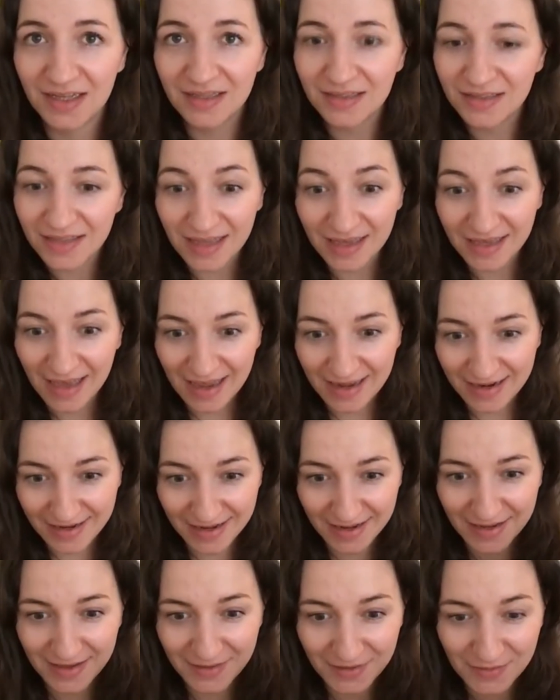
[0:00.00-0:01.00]
Like, and
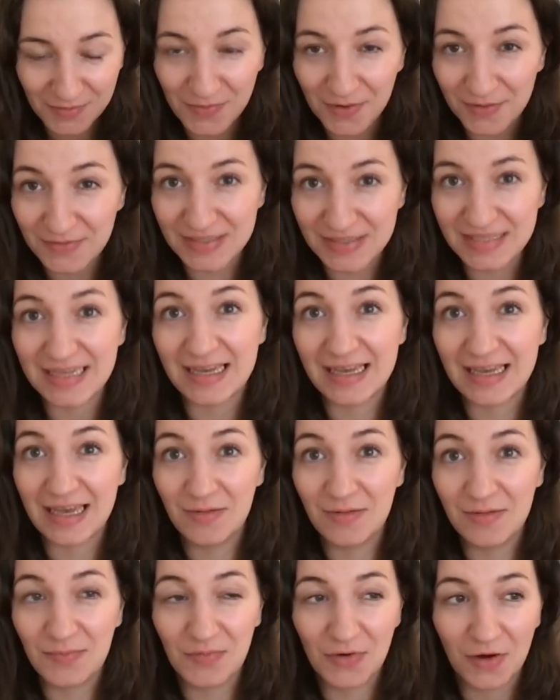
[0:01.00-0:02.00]
he
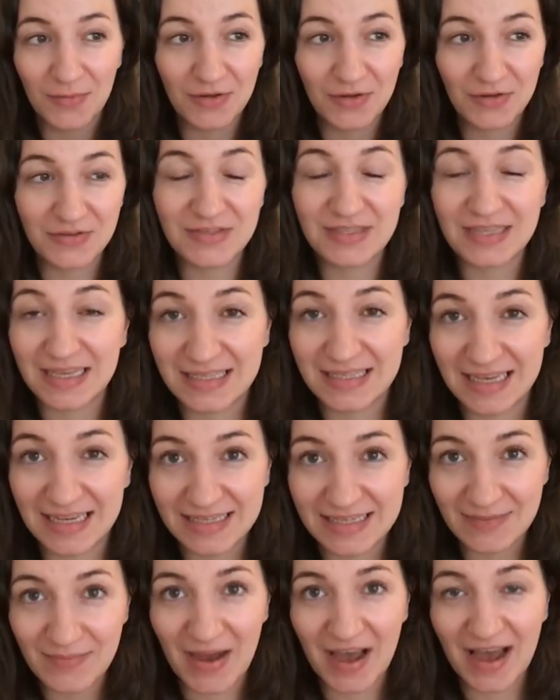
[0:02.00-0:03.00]
probably could see
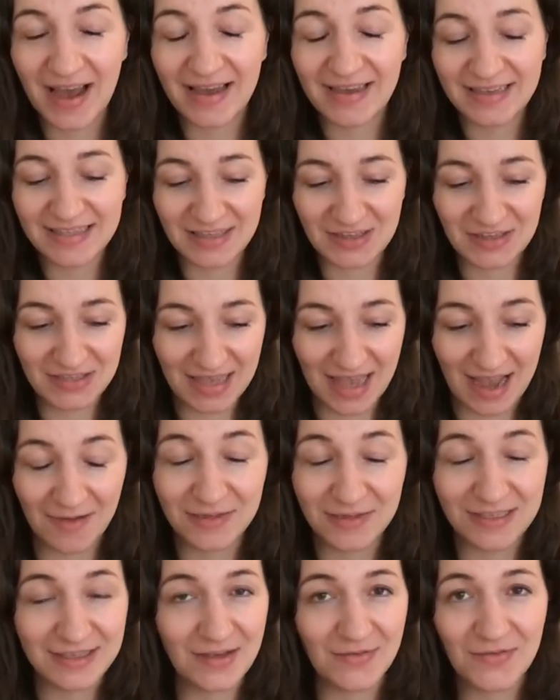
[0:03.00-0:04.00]
tears in my eyes because I
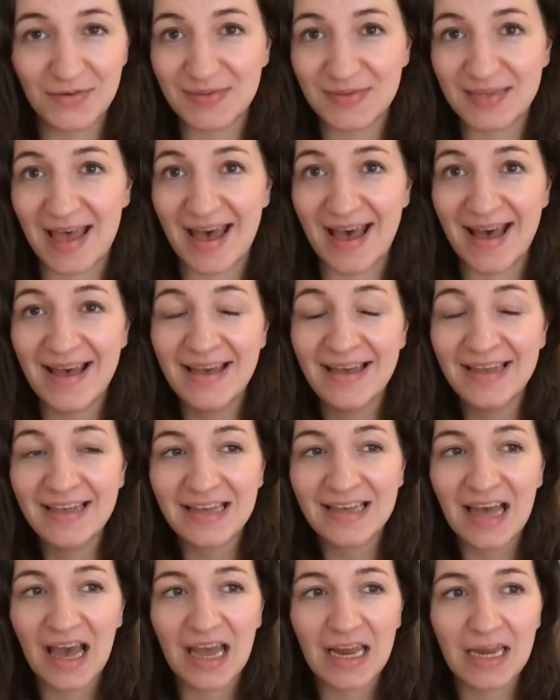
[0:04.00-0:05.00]
was so upset.
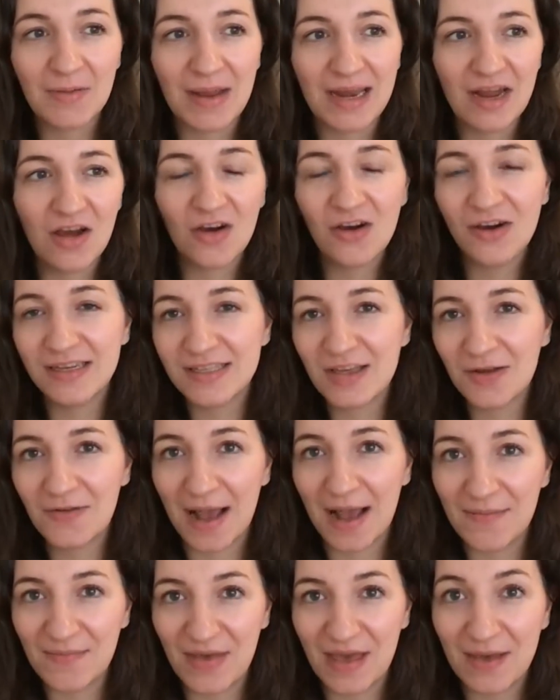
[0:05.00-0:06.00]
And he went, oh, it's all
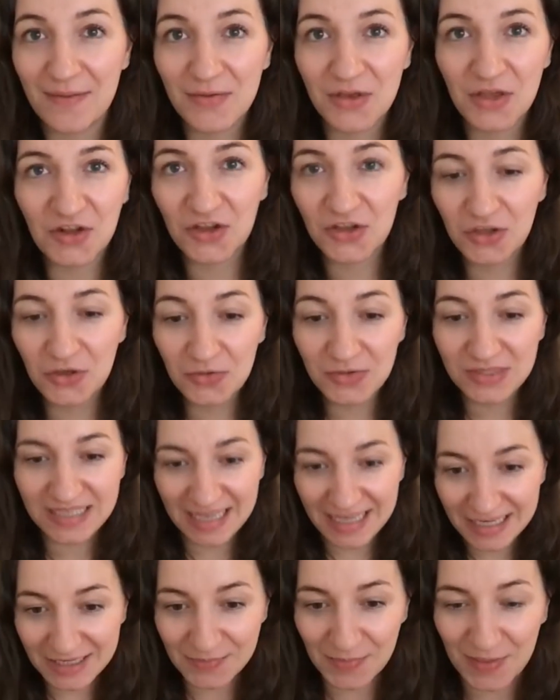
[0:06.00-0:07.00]
right, babe. You know, you
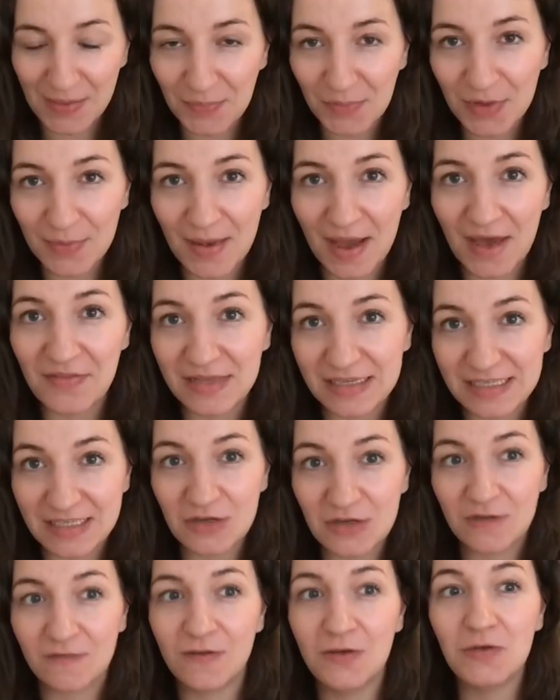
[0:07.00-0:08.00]
teach people about this
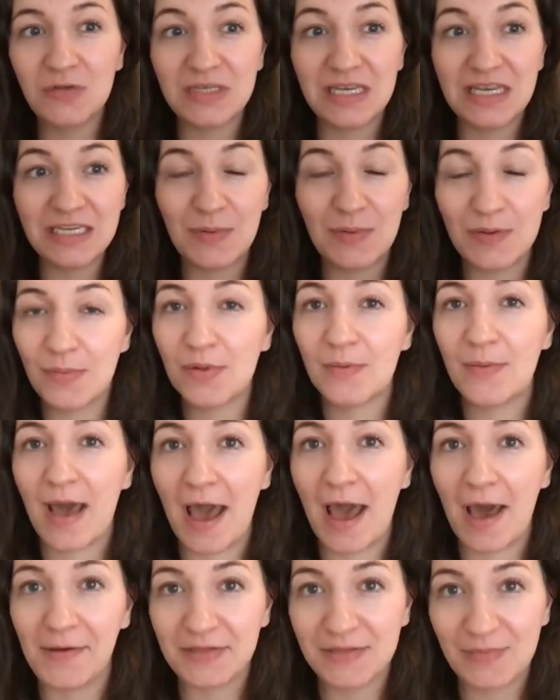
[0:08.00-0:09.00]
stuff. You teach people about
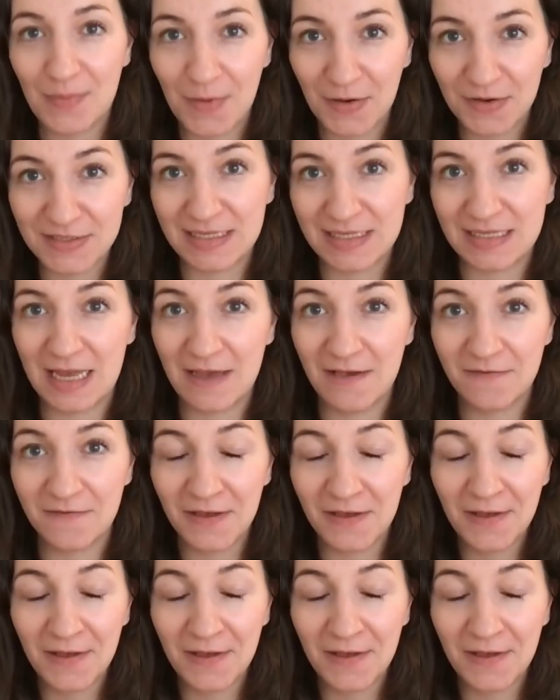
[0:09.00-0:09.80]
how to be positive.